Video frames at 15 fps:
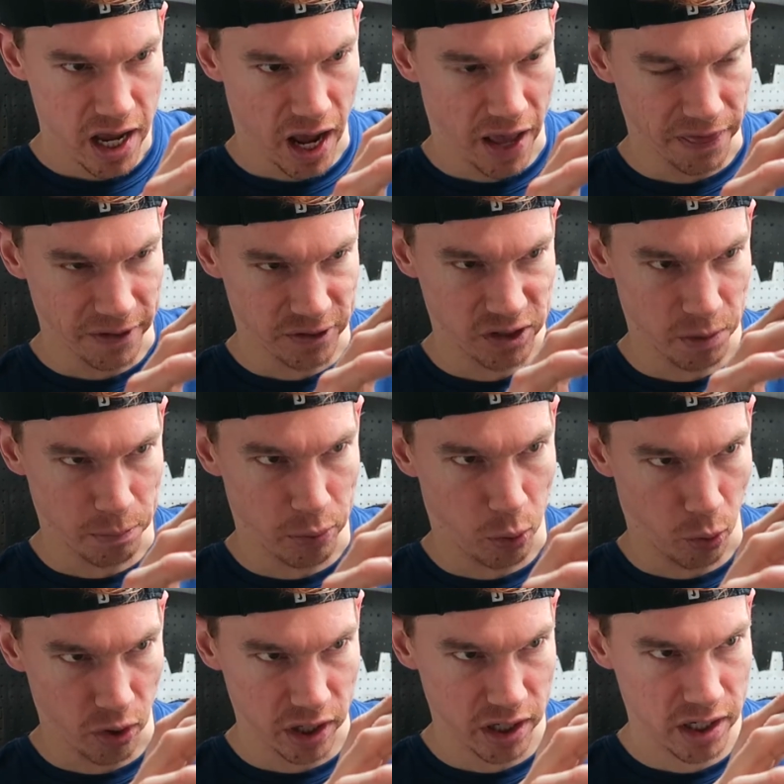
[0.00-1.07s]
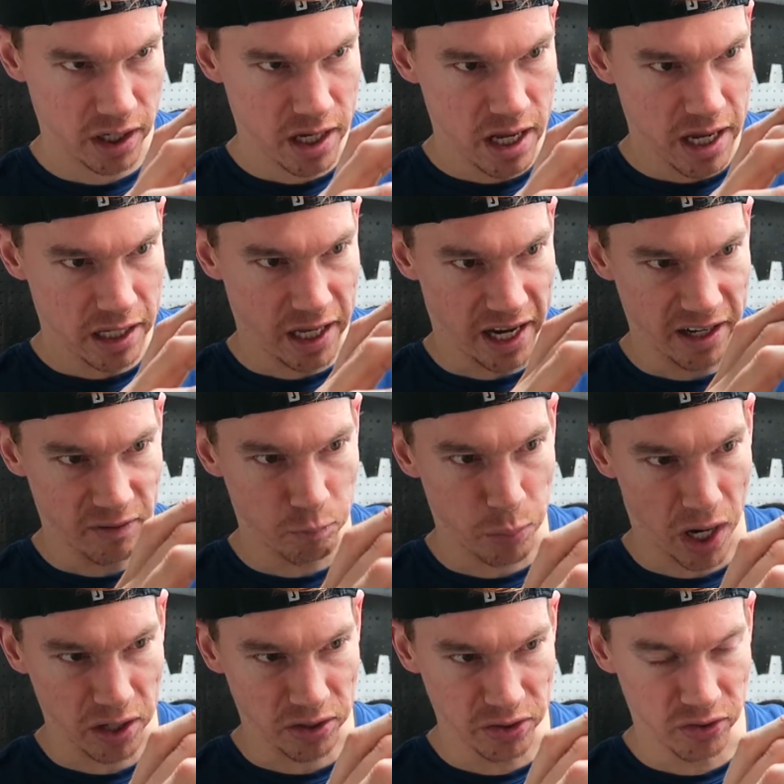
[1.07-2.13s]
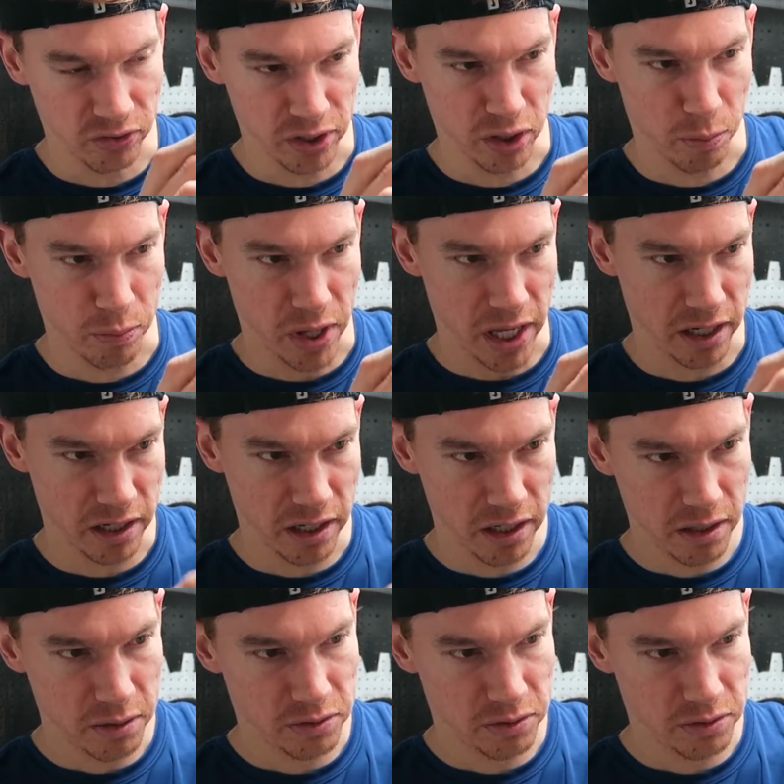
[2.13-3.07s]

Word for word: and the support kind of buckled a little bit,